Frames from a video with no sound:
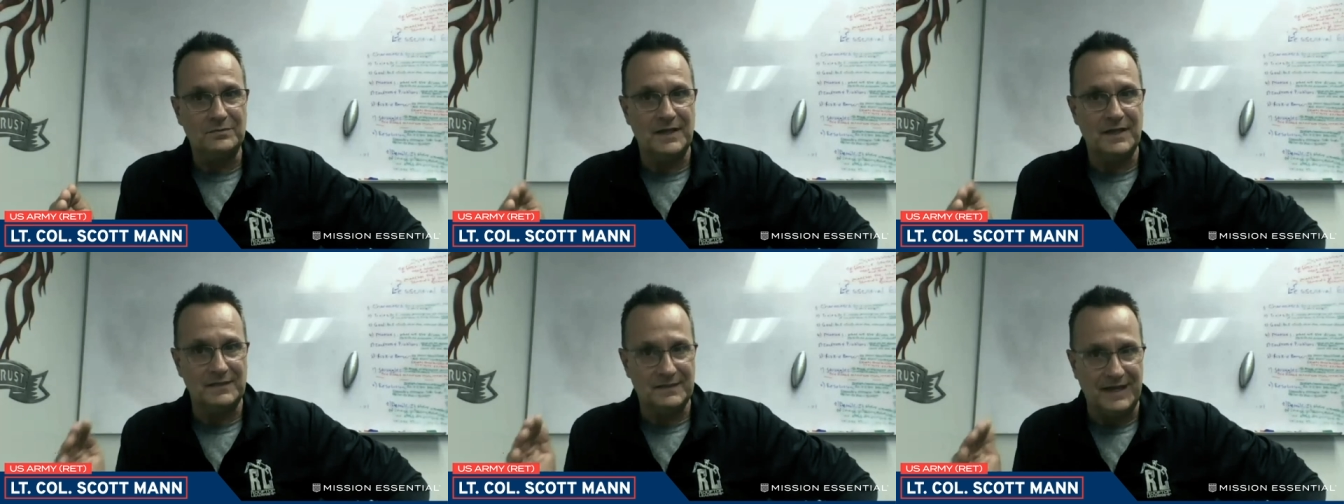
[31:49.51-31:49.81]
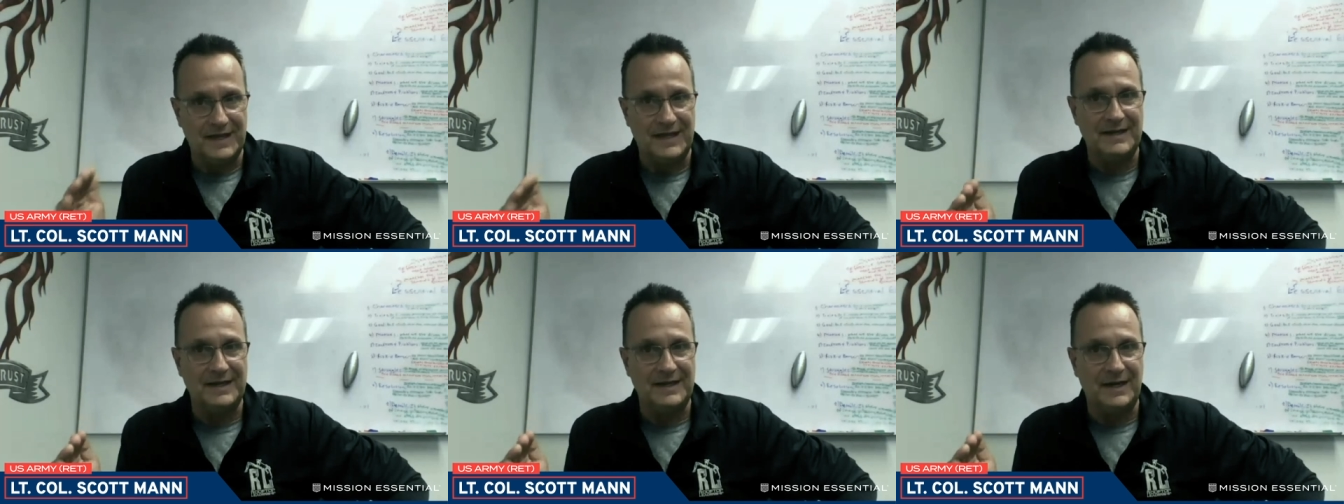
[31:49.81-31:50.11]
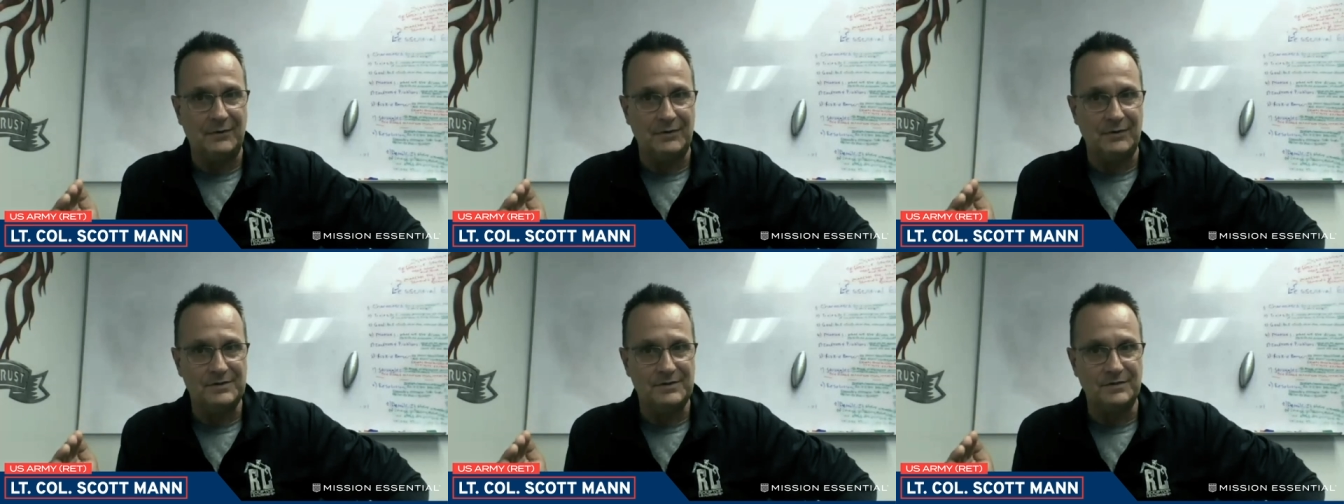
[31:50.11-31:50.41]
in that
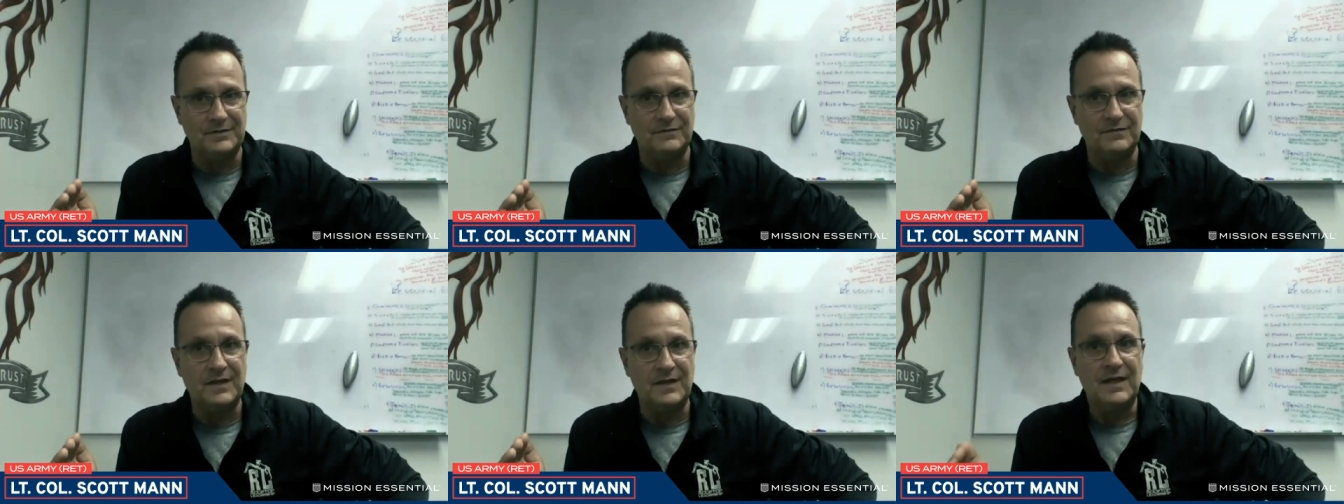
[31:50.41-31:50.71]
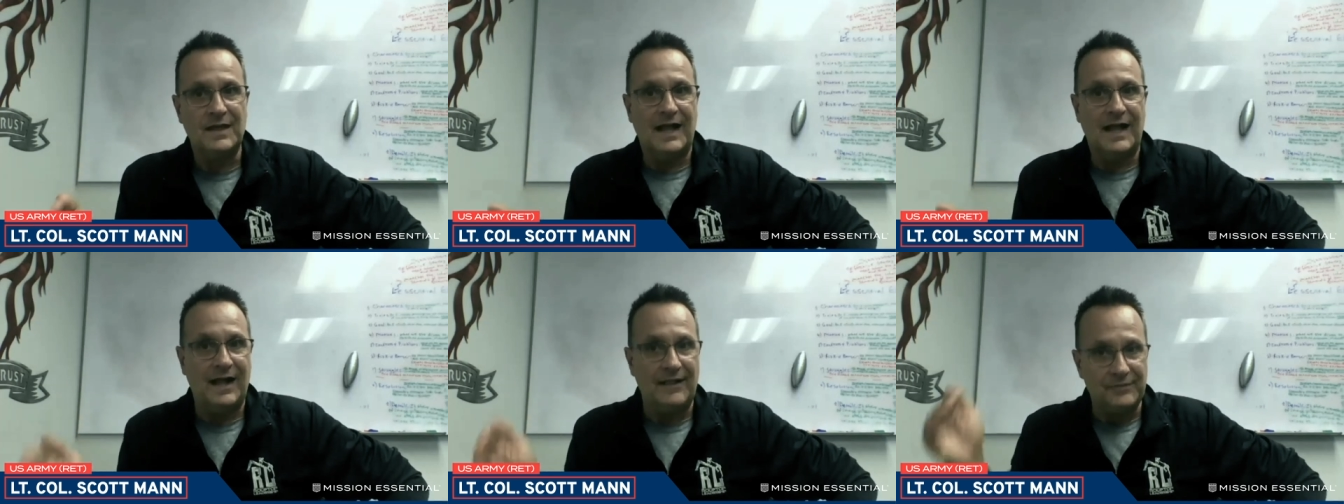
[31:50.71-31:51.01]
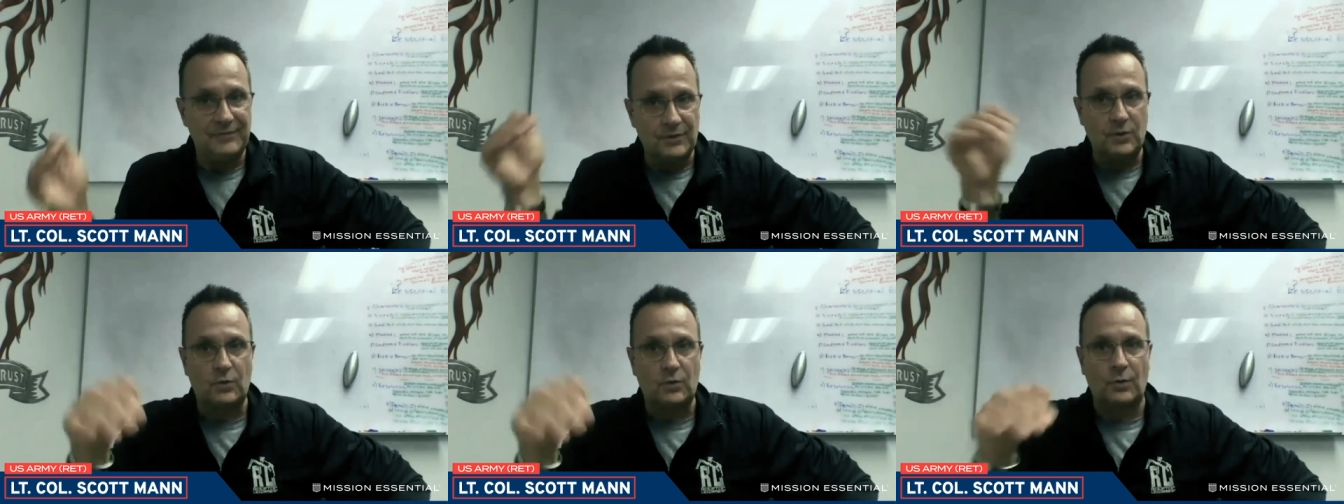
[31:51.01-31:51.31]
narrative
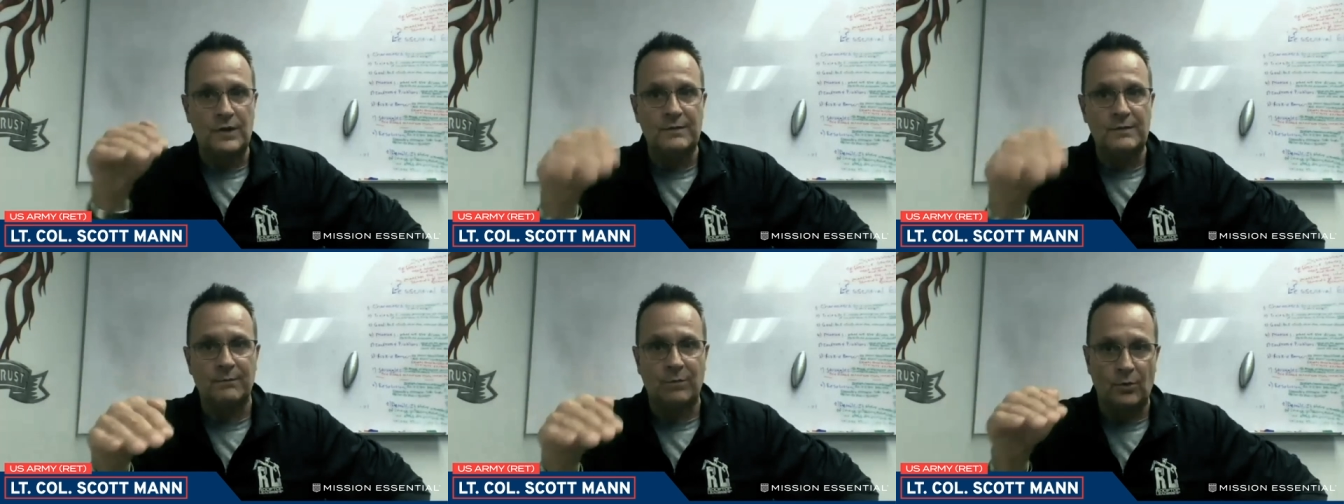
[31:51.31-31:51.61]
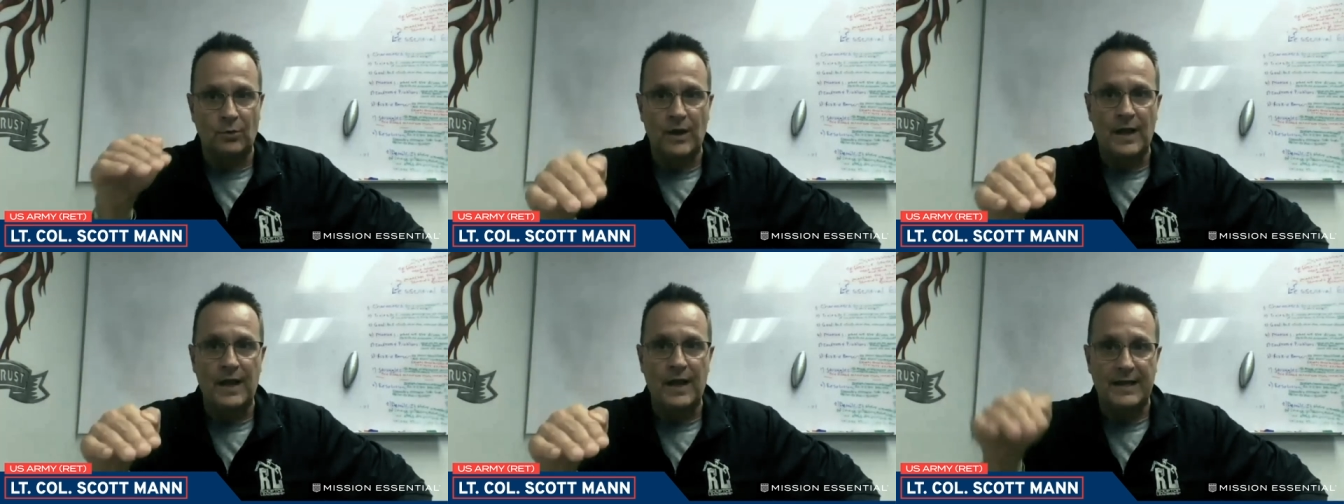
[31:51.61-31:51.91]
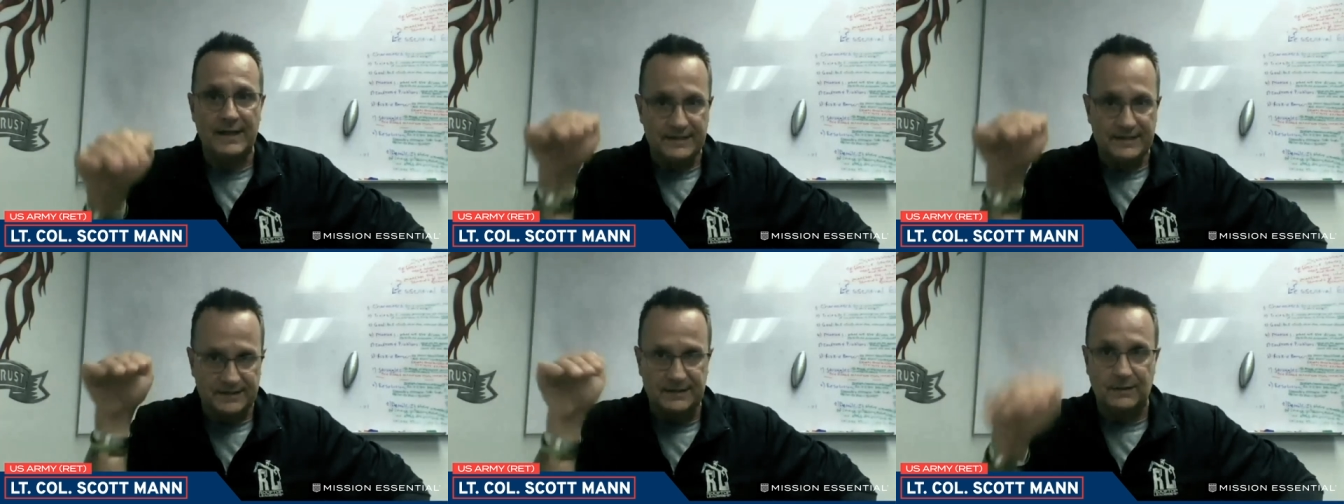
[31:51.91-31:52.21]
and the Green Beret is